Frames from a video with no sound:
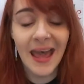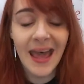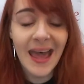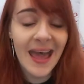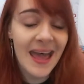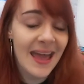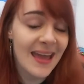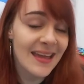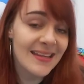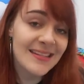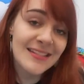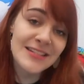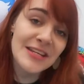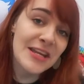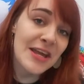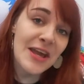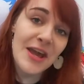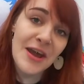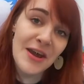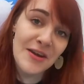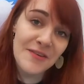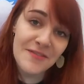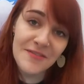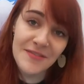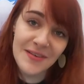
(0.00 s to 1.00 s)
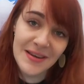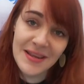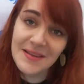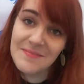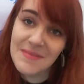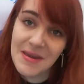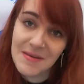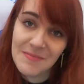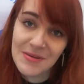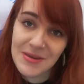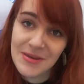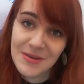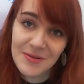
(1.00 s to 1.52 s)
and hopefully
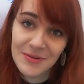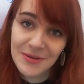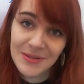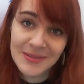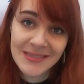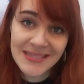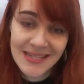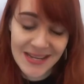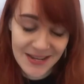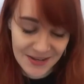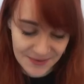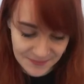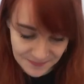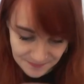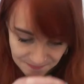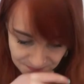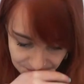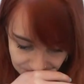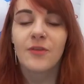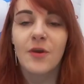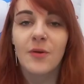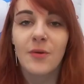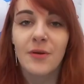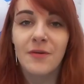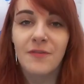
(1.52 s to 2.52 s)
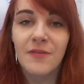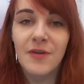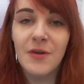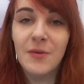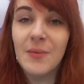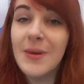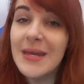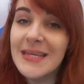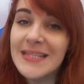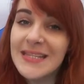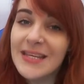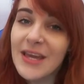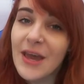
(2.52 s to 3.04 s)
maybe you will too. So a
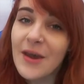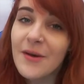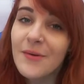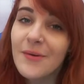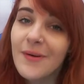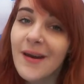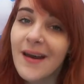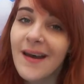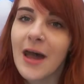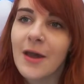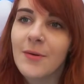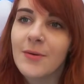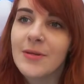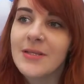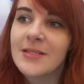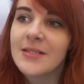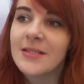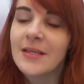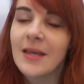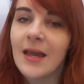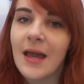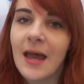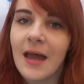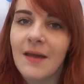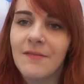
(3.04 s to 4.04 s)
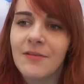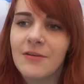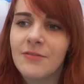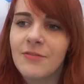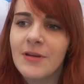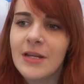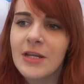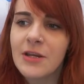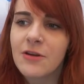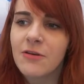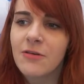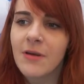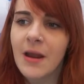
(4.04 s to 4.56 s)
few weeks ago I was having a
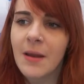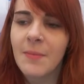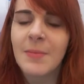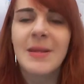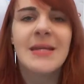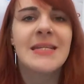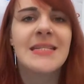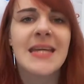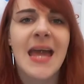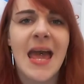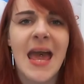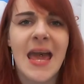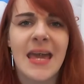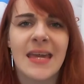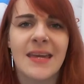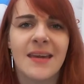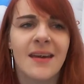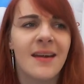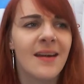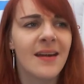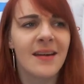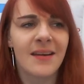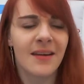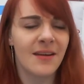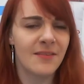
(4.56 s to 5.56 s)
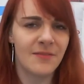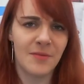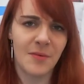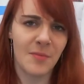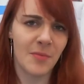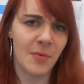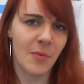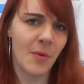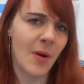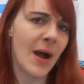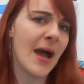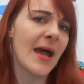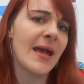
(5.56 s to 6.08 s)
really crappy day, I can't
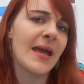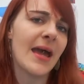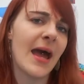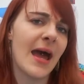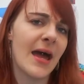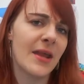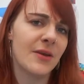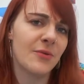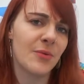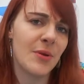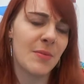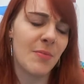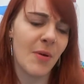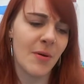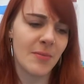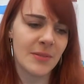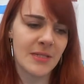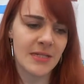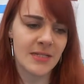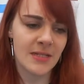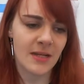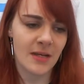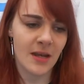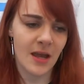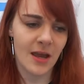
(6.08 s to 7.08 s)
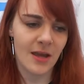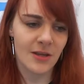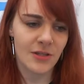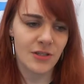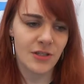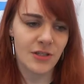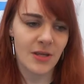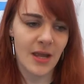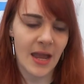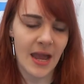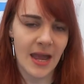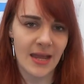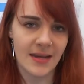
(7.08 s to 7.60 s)
remember why, and we popped into
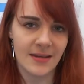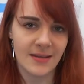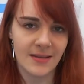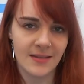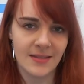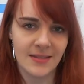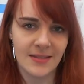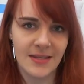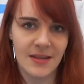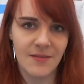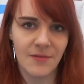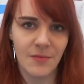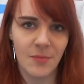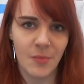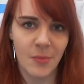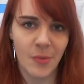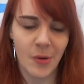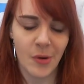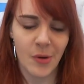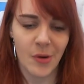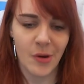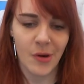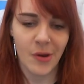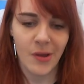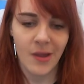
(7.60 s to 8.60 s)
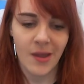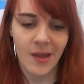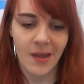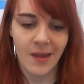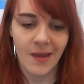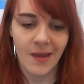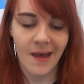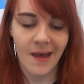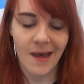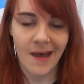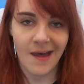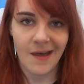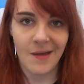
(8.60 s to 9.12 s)
Lush and Stephen bought
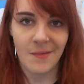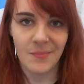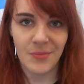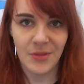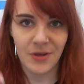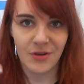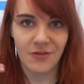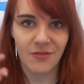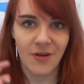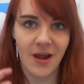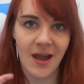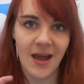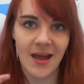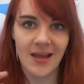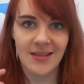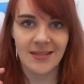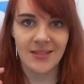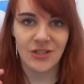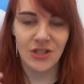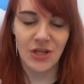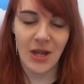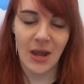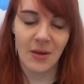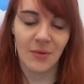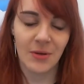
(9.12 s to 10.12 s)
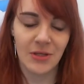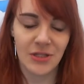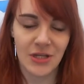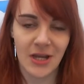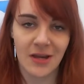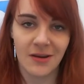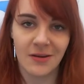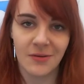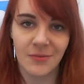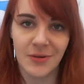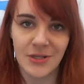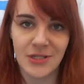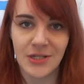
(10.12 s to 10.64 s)
the grass shower
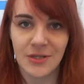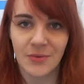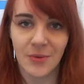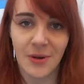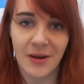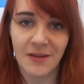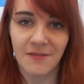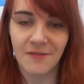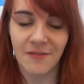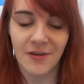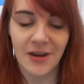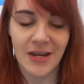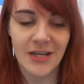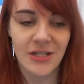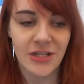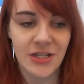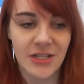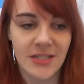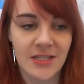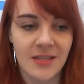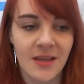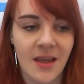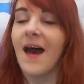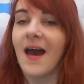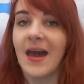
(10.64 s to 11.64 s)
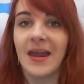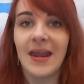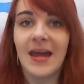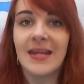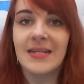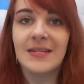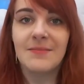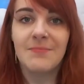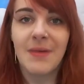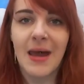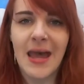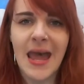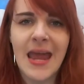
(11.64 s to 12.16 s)
gel, which he'd wanted for ages, and I
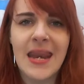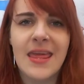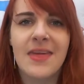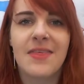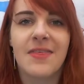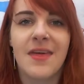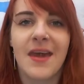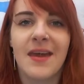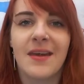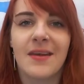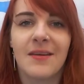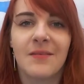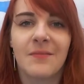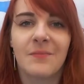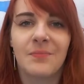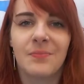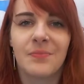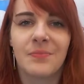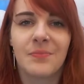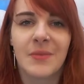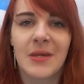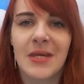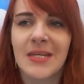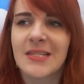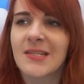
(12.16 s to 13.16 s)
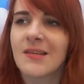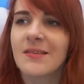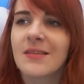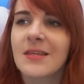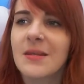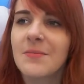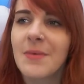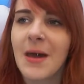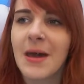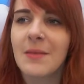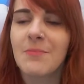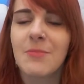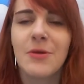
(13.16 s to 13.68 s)
didn't buy anything because I was
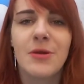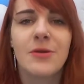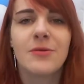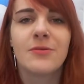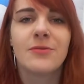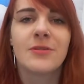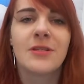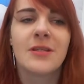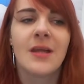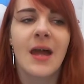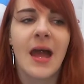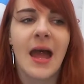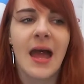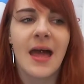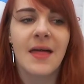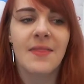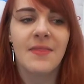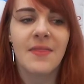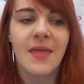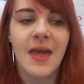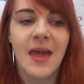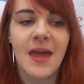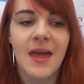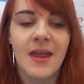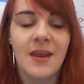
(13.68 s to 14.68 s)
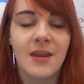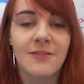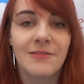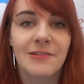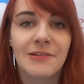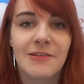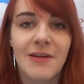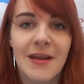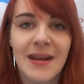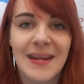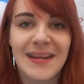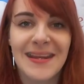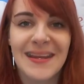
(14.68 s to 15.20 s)
in a bad mood, and then I
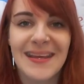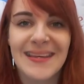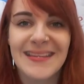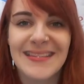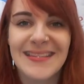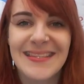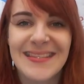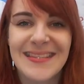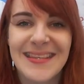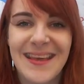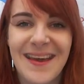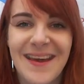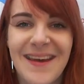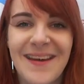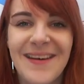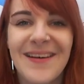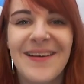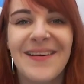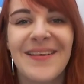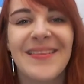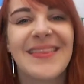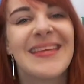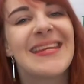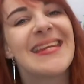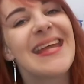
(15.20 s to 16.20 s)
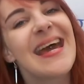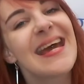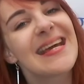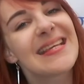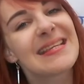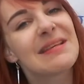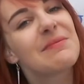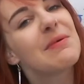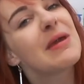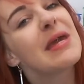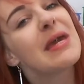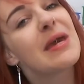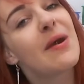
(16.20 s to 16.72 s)
regretted it. So the
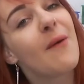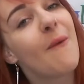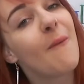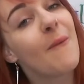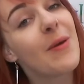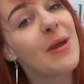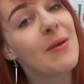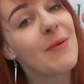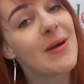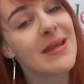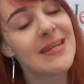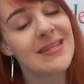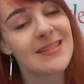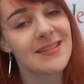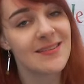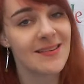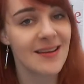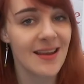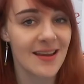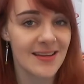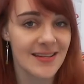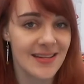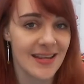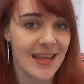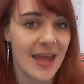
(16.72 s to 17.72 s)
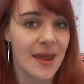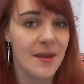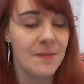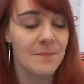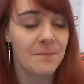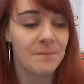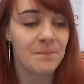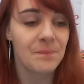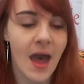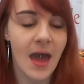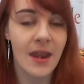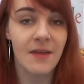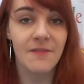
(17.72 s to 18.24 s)
next week we went to Lush again,
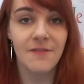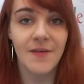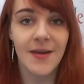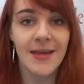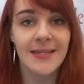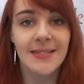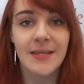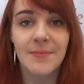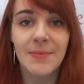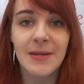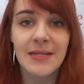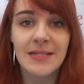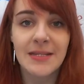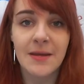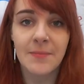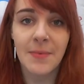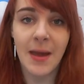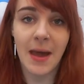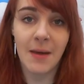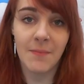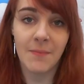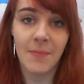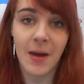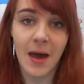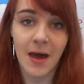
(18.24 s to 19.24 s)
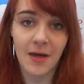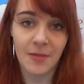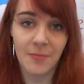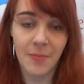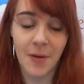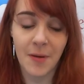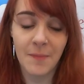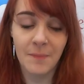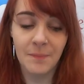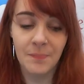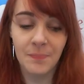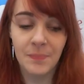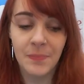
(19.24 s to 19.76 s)
and at first I picked up a bath
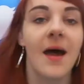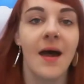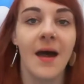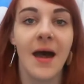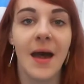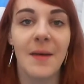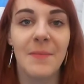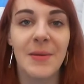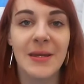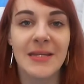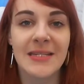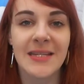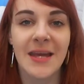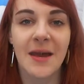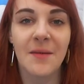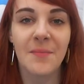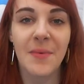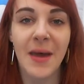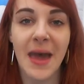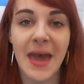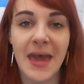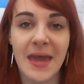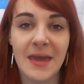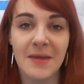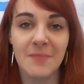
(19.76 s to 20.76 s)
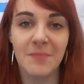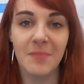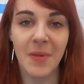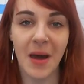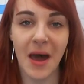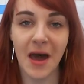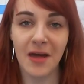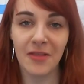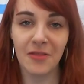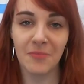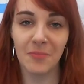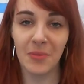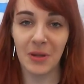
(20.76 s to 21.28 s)
bomb. I picked up a
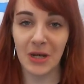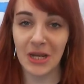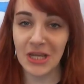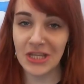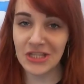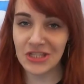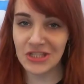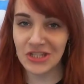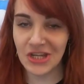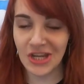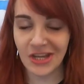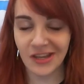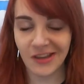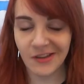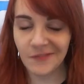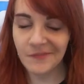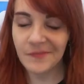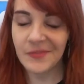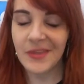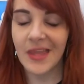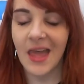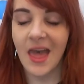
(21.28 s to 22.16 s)
bath ballistic,